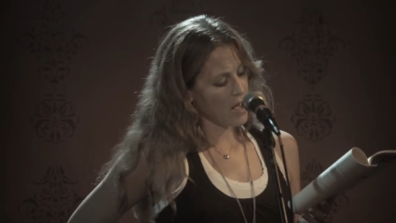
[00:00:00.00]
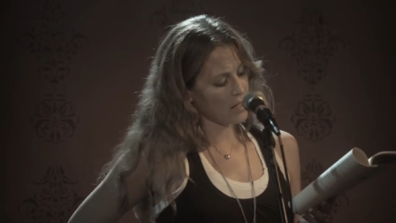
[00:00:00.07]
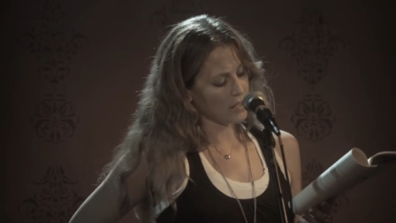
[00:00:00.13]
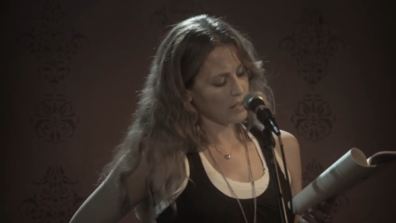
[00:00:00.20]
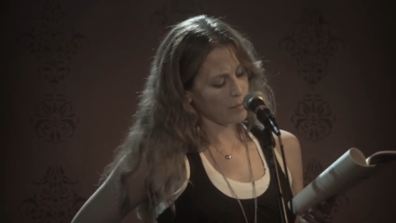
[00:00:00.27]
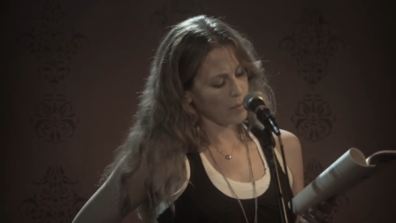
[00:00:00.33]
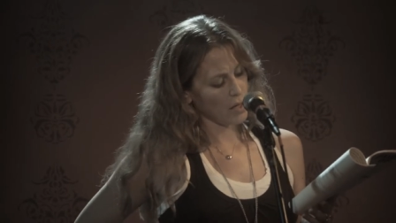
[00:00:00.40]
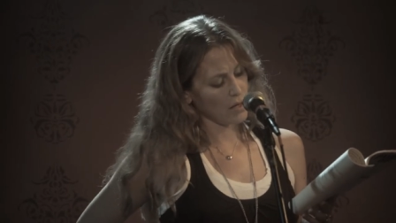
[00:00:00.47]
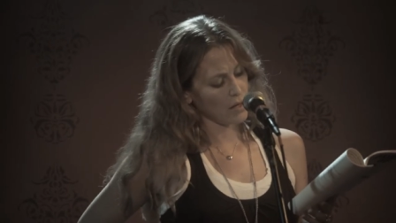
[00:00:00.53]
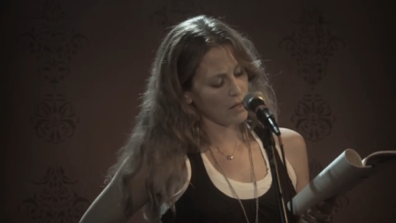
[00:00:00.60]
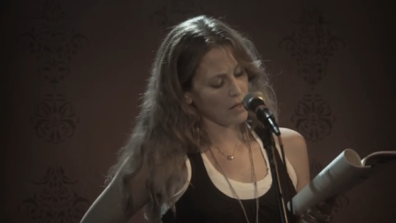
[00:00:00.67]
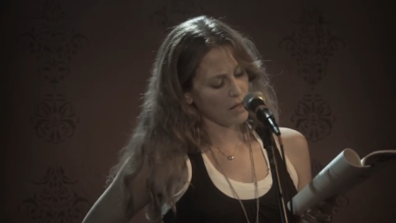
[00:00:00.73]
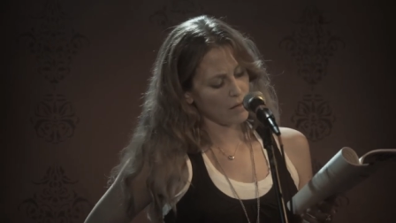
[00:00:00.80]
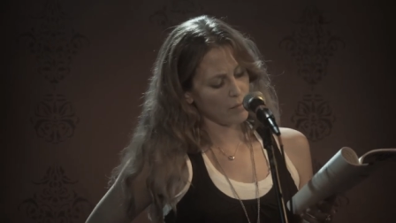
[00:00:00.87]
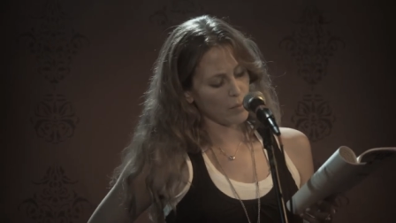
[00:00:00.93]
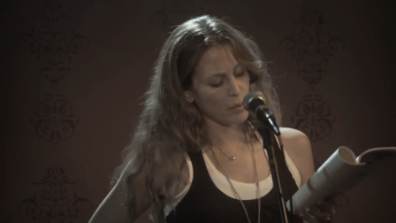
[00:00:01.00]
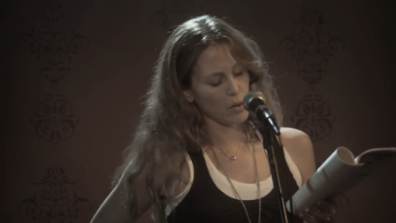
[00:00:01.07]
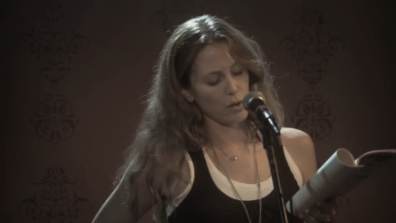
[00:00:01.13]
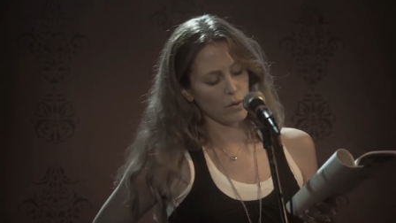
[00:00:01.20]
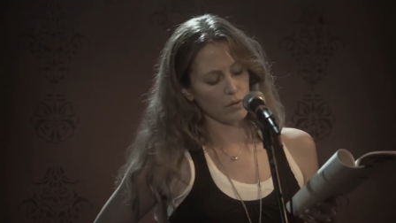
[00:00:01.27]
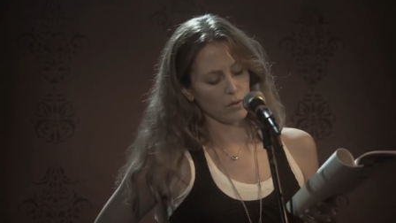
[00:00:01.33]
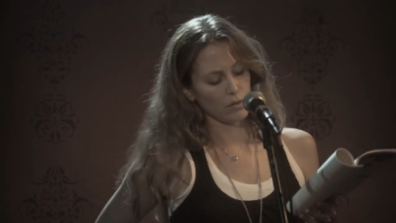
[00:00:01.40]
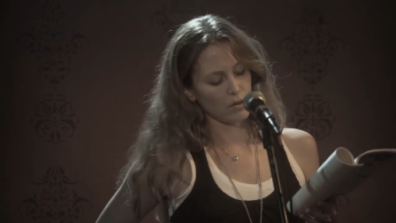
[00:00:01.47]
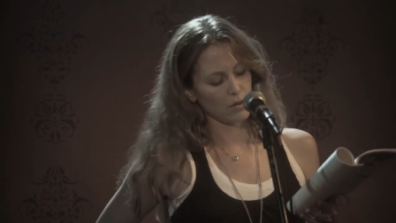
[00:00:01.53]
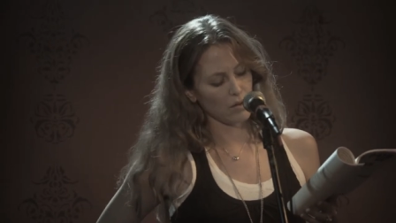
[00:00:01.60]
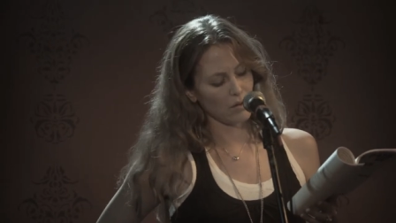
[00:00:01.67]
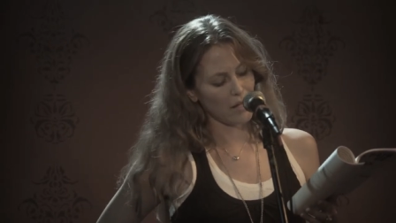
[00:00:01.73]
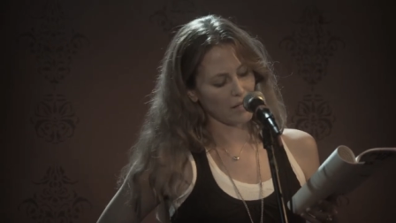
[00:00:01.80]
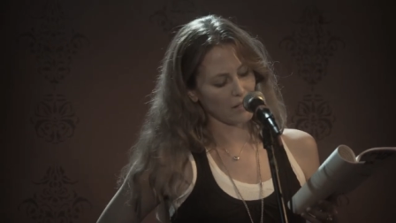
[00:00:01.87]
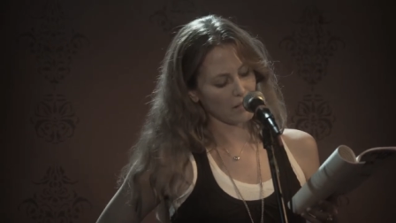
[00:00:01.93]
and speak in prose
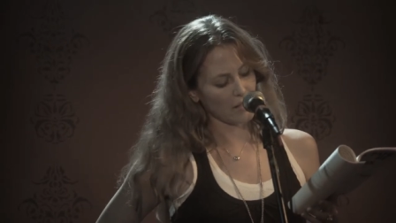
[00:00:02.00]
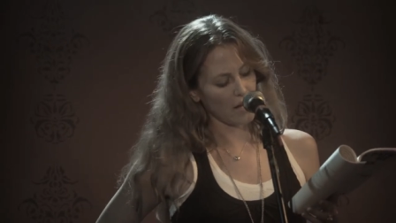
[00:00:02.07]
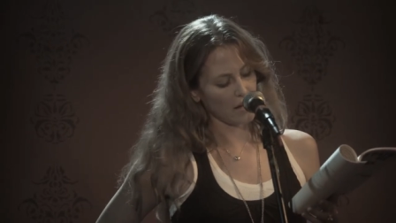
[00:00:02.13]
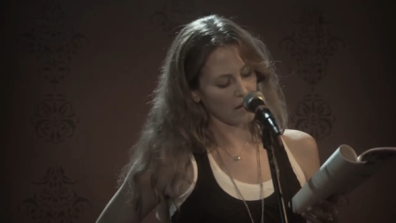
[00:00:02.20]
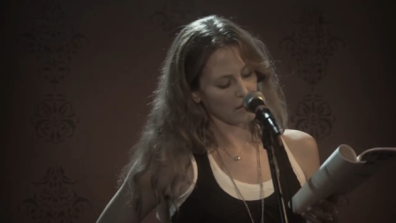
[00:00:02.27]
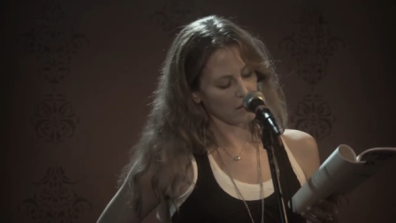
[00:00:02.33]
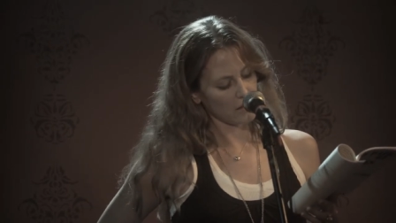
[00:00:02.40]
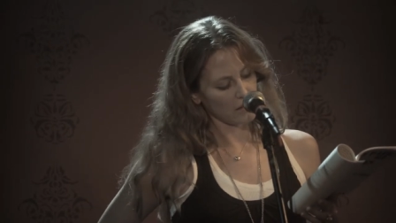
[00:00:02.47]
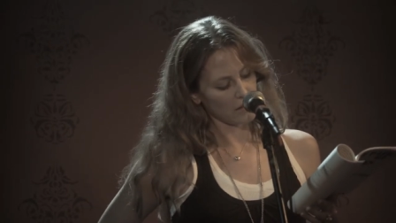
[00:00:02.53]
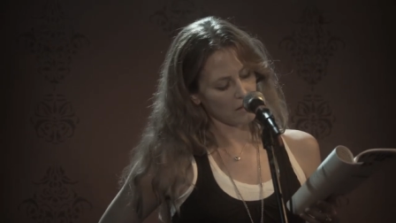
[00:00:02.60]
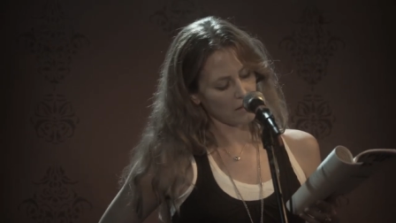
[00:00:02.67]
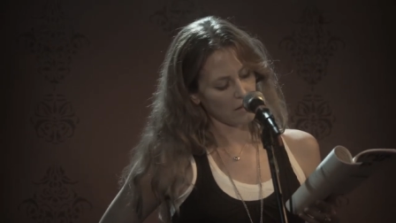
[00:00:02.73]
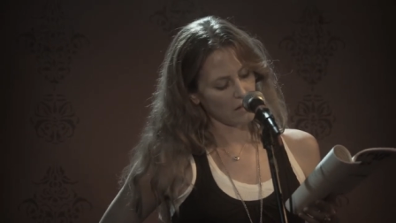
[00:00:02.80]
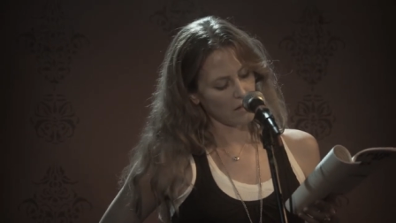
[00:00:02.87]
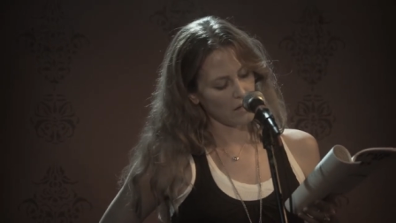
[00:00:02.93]
like text,